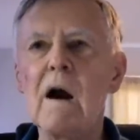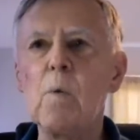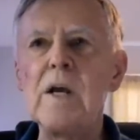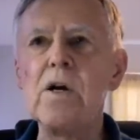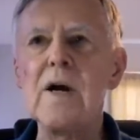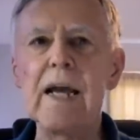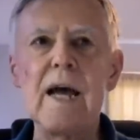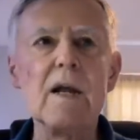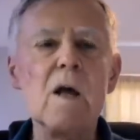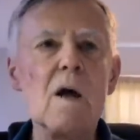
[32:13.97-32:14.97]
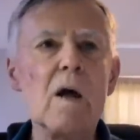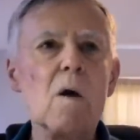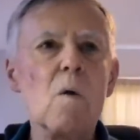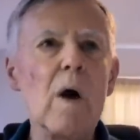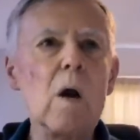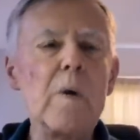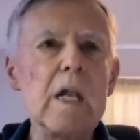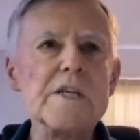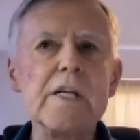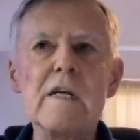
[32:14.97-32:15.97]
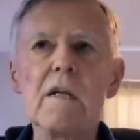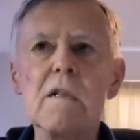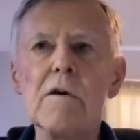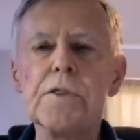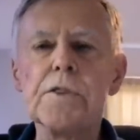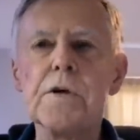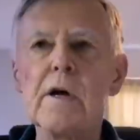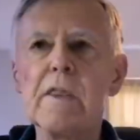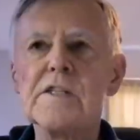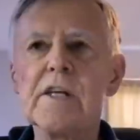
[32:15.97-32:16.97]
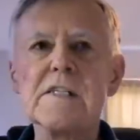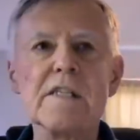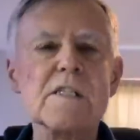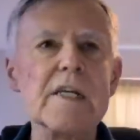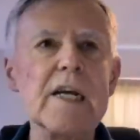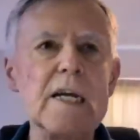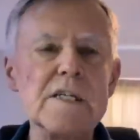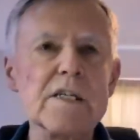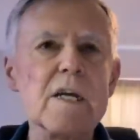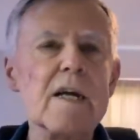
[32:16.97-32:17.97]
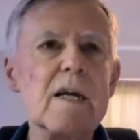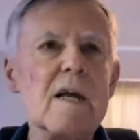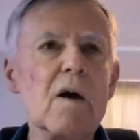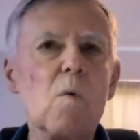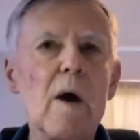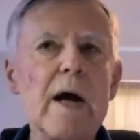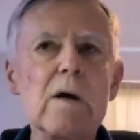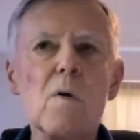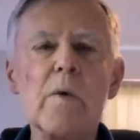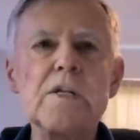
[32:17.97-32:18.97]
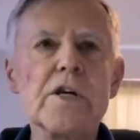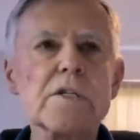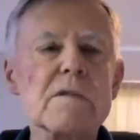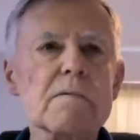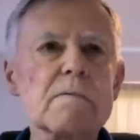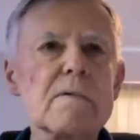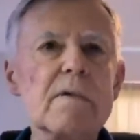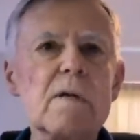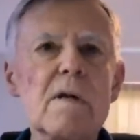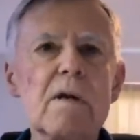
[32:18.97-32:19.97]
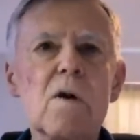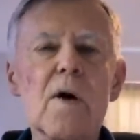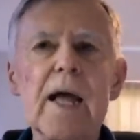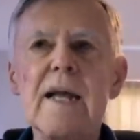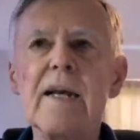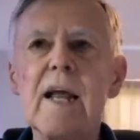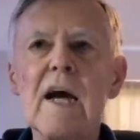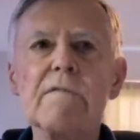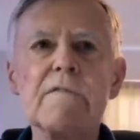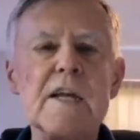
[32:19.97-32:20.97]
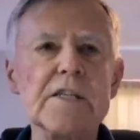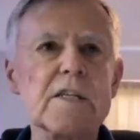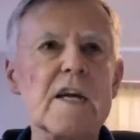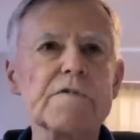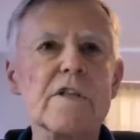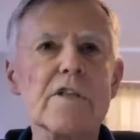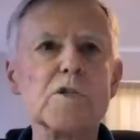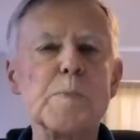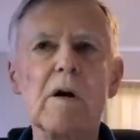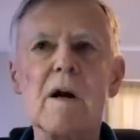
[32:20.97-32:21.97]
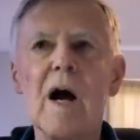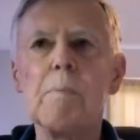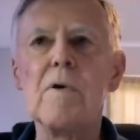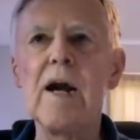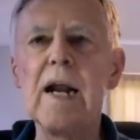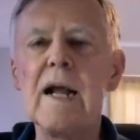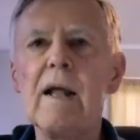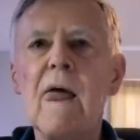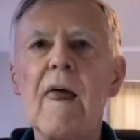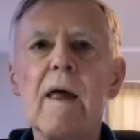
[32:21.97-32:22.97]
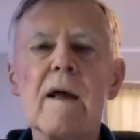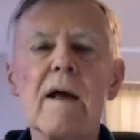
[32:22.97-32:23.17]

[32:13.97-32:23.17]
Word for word: Why aren't we doing it? Why are we listening to Luther that says it ceased? Why don't we just go ahead and have these gifts of the Spirit operating?